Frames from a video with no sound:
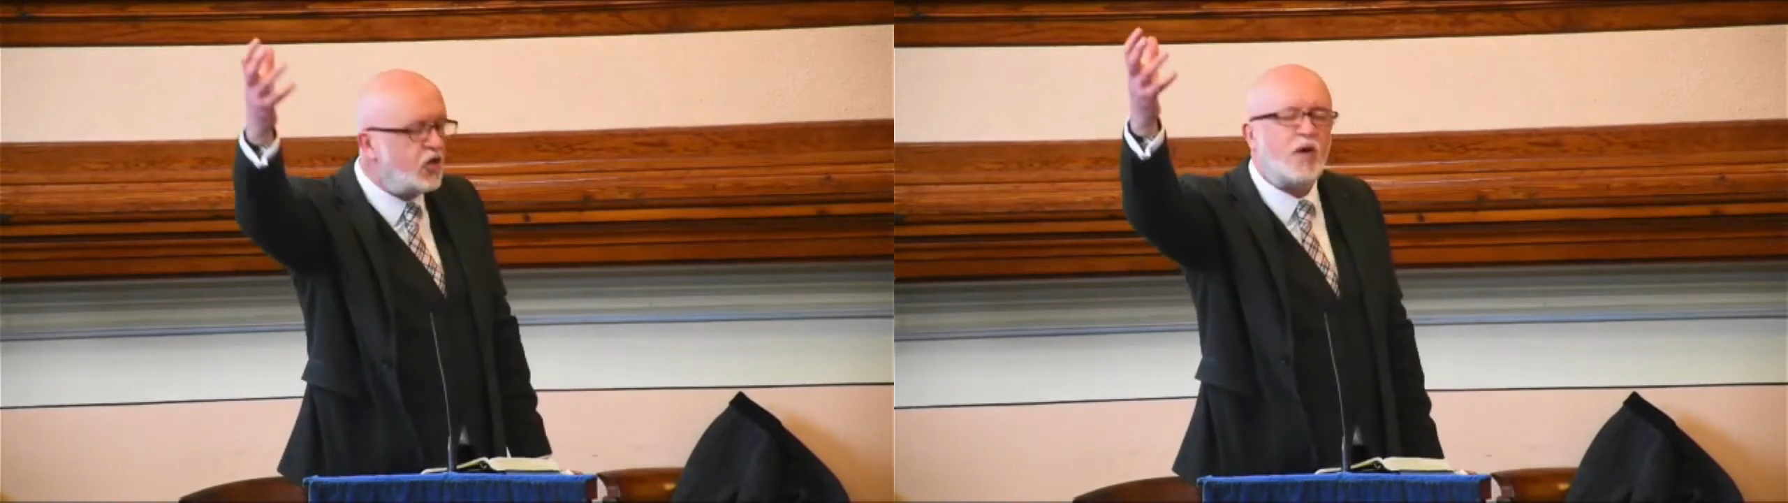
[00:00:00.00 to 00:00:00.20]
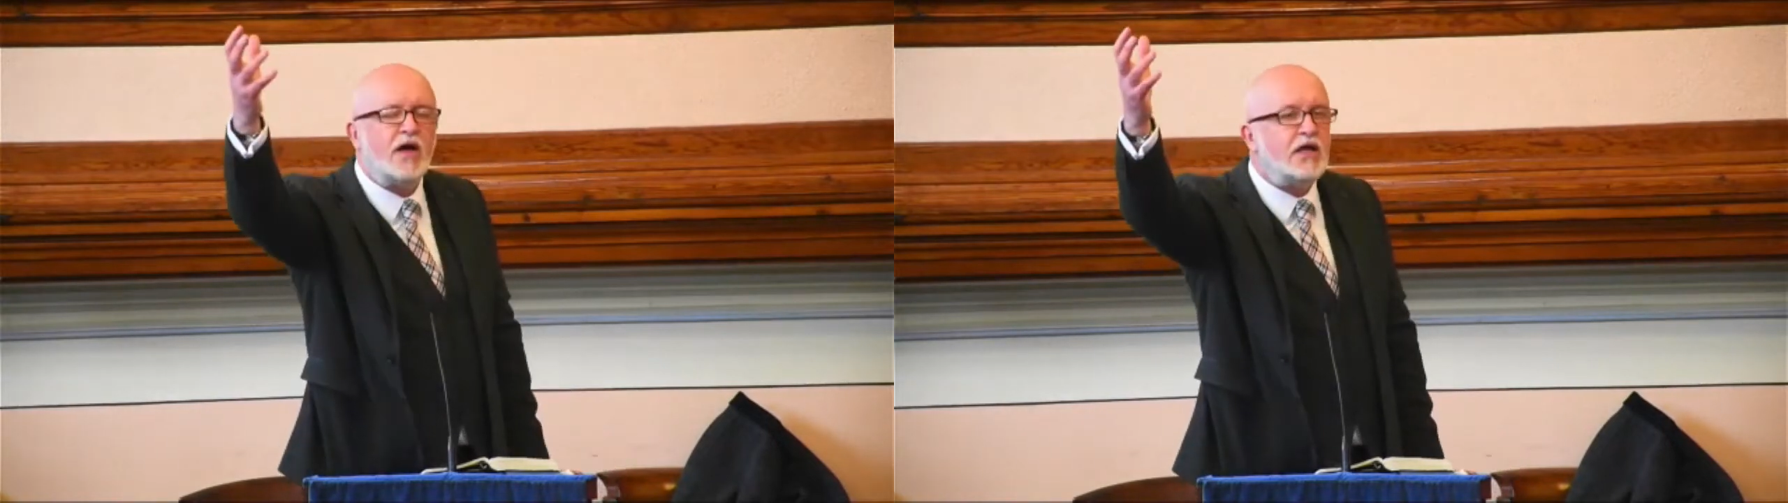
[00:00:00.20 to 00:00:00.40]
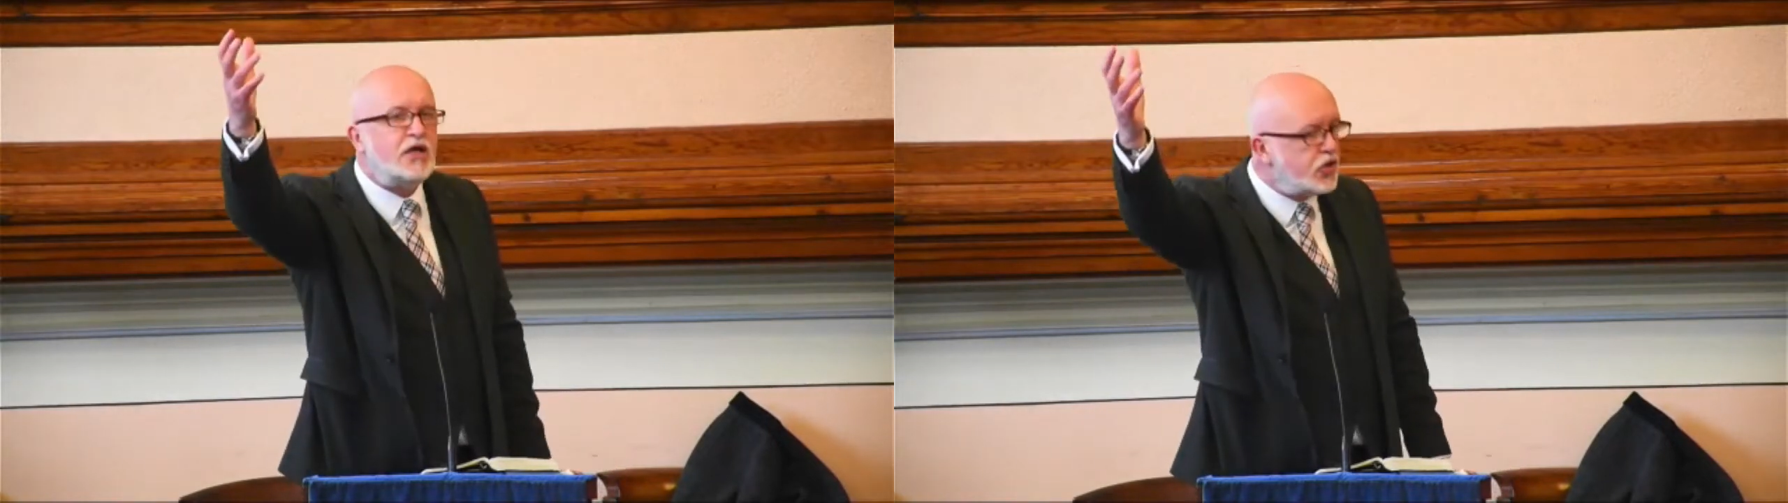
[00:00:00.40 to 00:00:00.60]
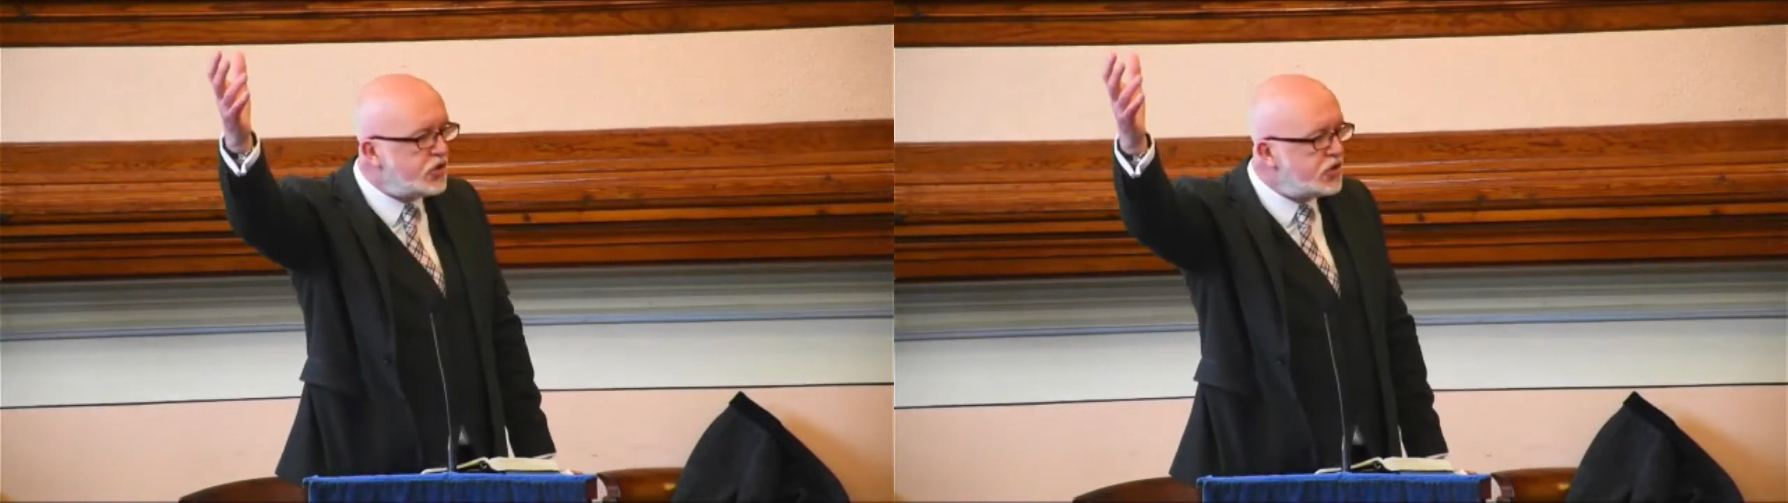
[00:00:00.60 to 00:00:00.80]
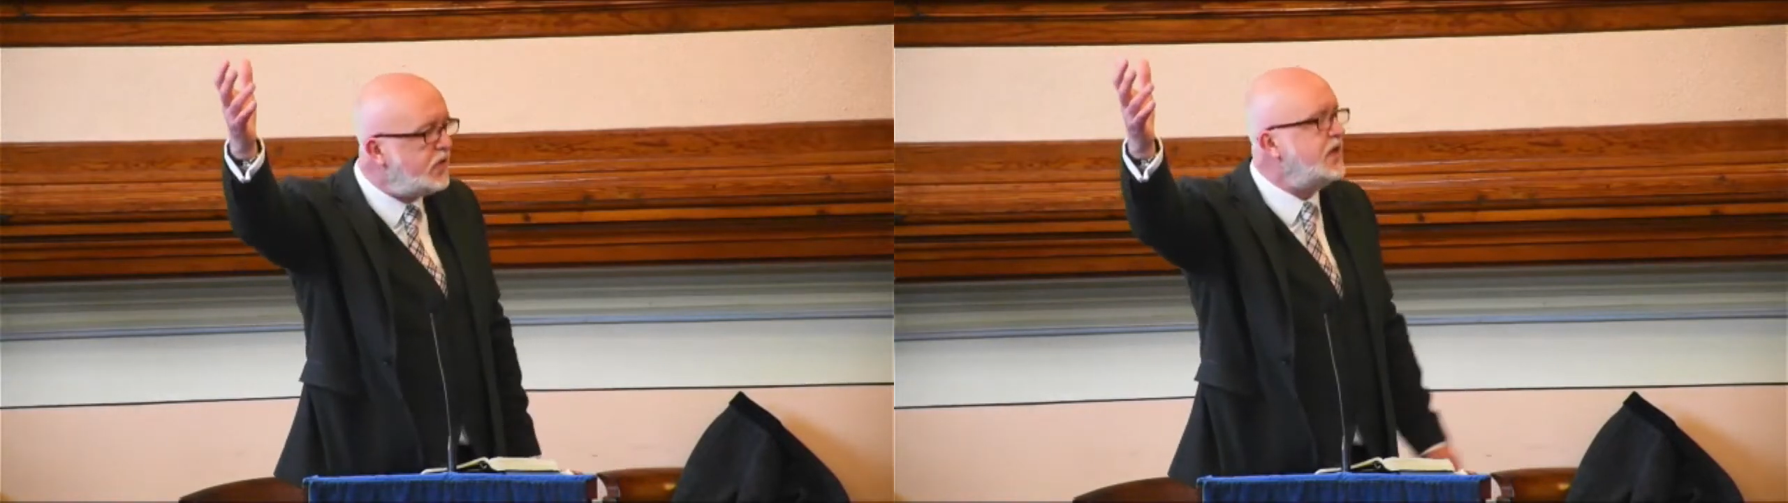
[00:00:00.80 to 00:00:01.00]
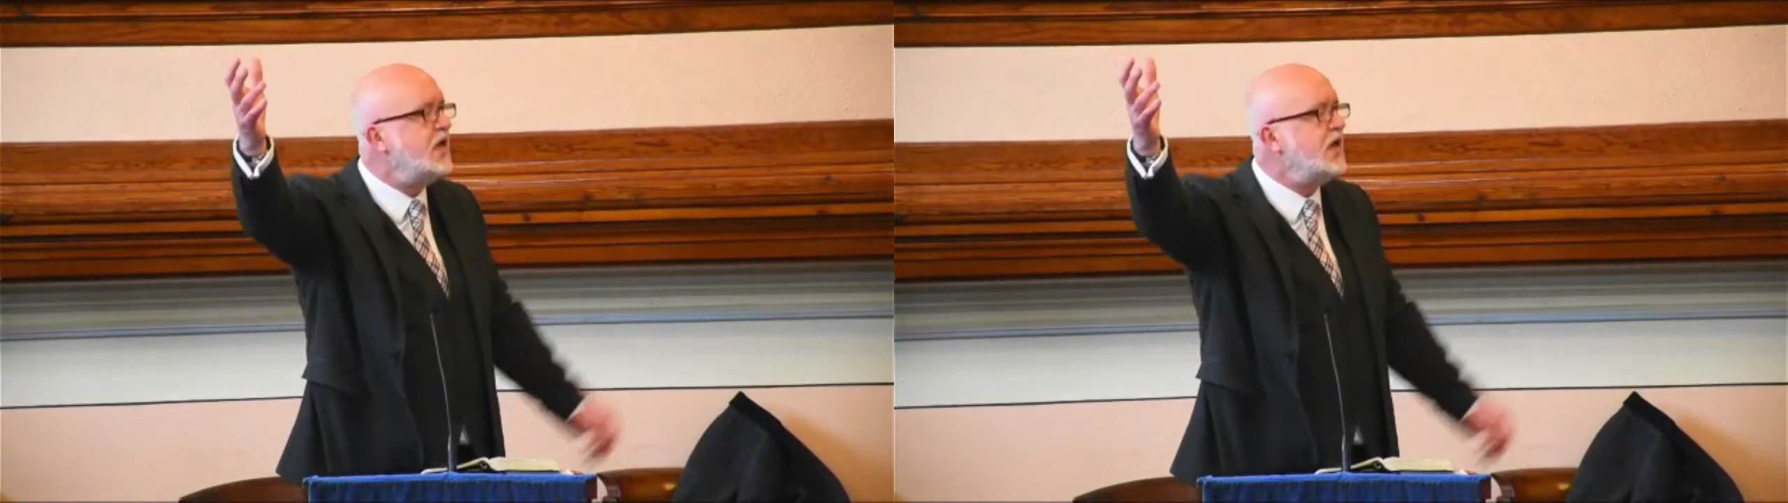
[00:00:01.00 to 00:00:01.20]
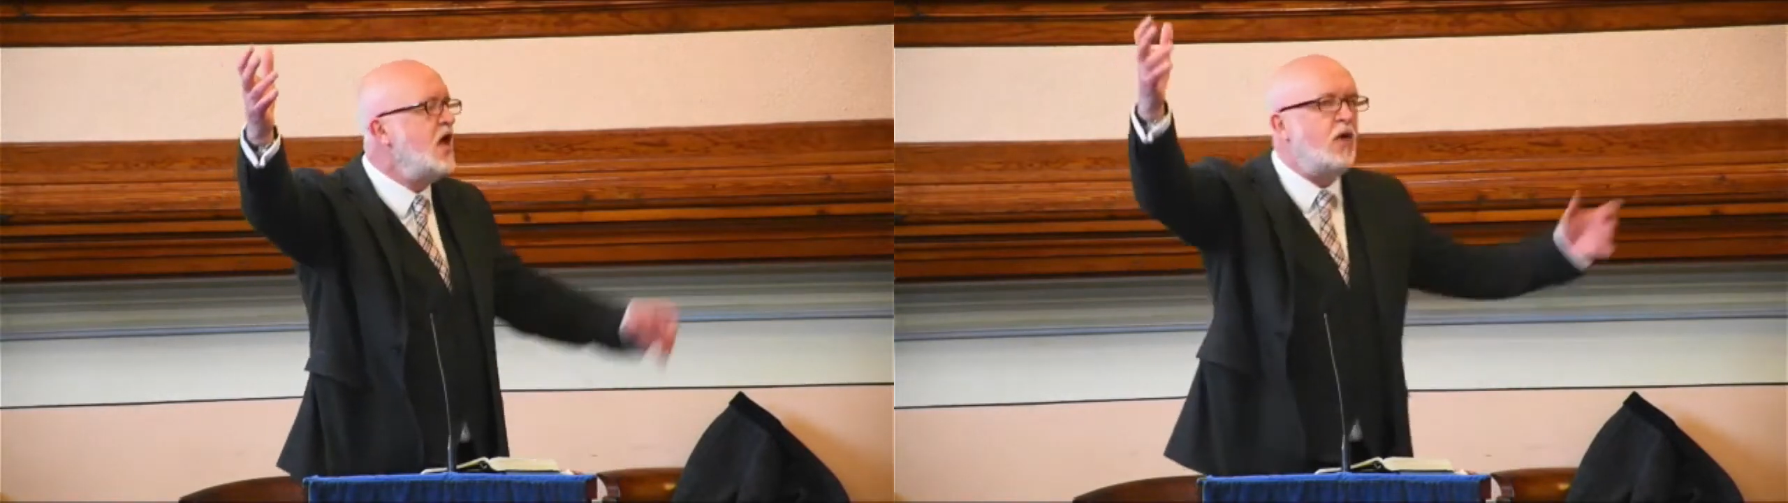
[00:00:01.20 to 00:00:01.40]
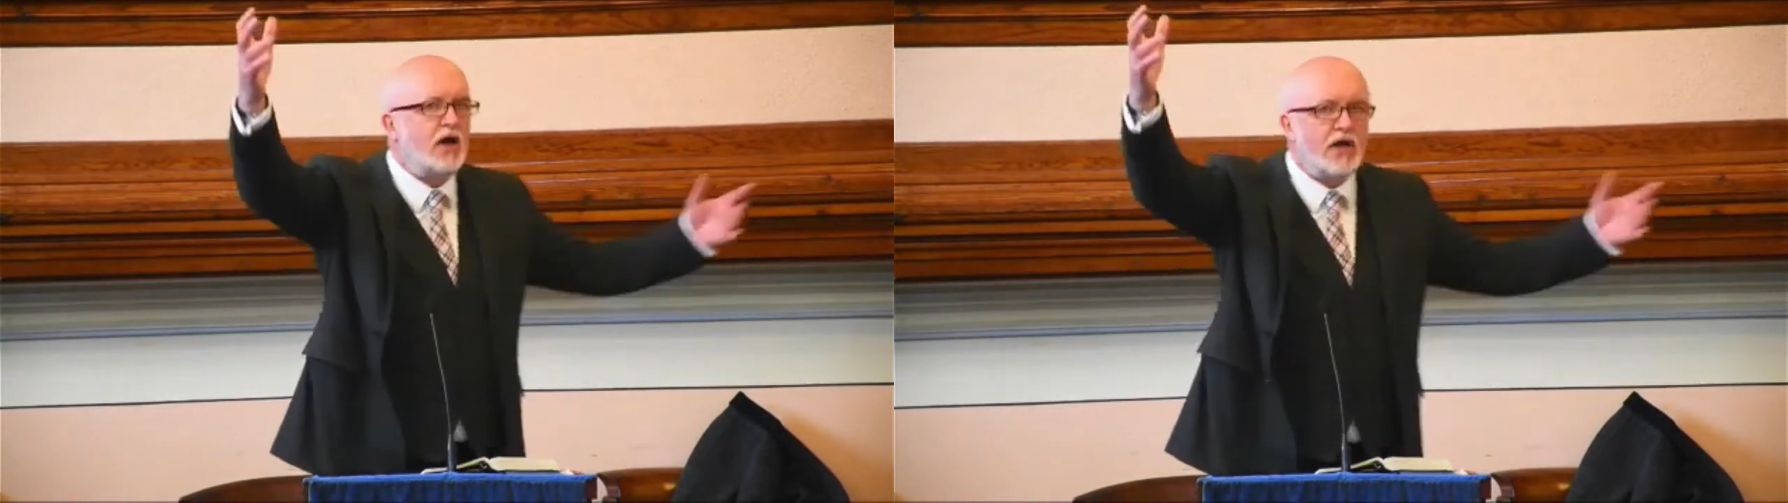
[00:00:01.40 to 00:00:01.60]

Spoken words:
why he should do it, why he